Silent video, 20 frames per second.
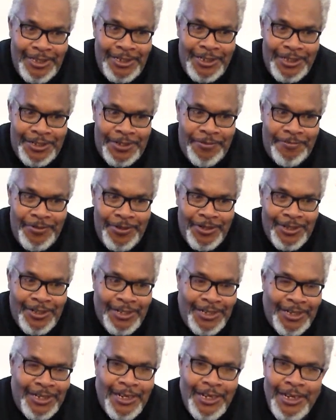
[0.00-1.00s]
in the
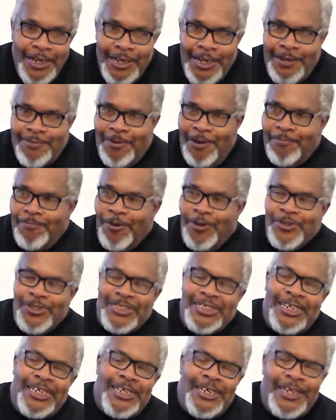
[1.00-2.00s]
community. And my
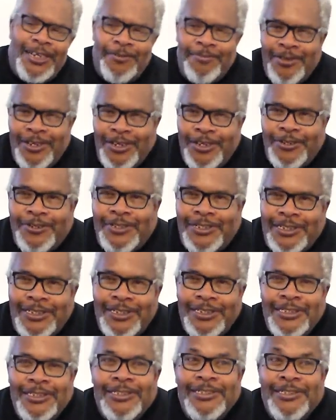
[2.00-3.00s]
brother's kicking me going,